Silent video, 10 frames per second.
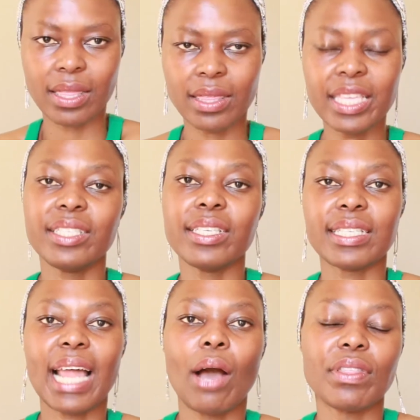This is
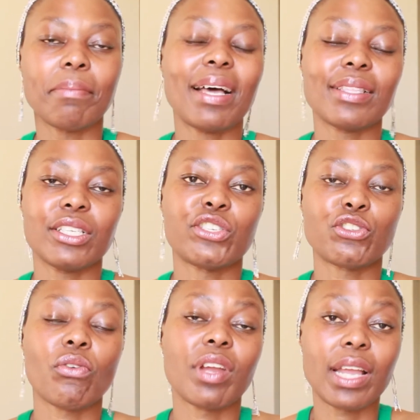now the mother's
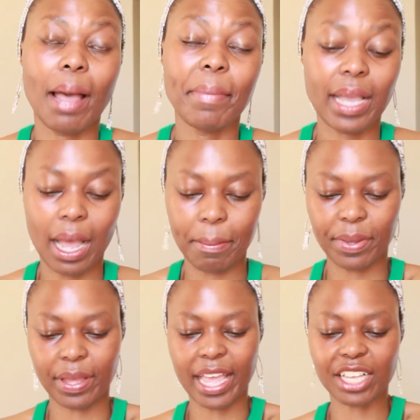story coming up
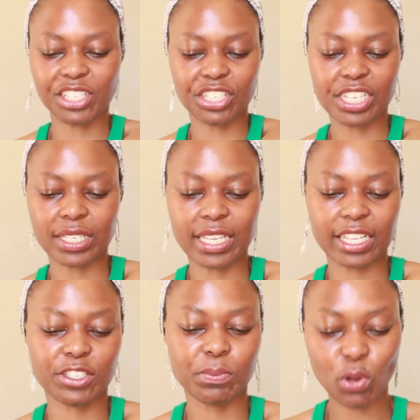as she's
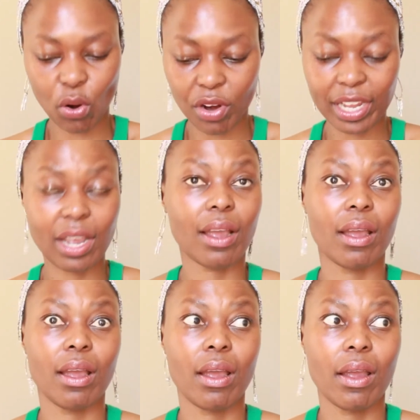exploring
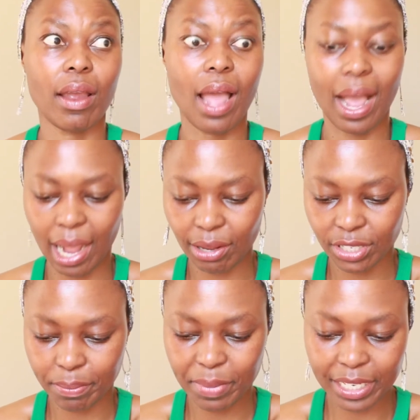her
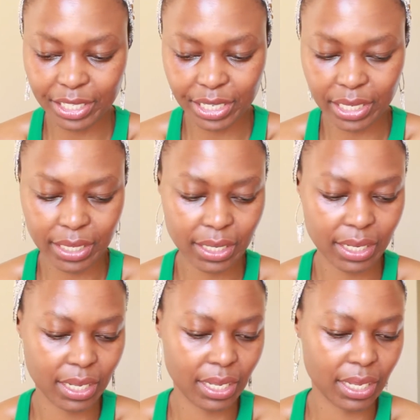accountability
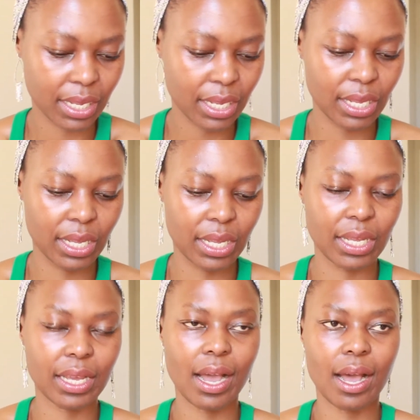
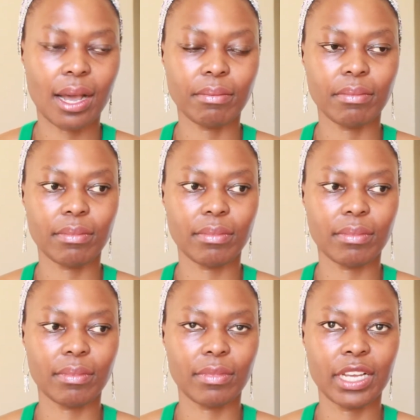in
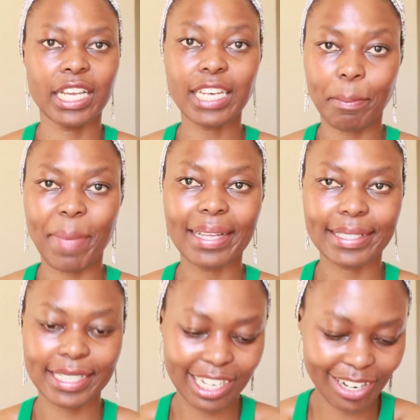
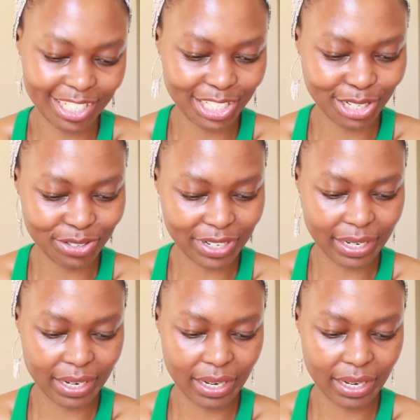abandoning her children.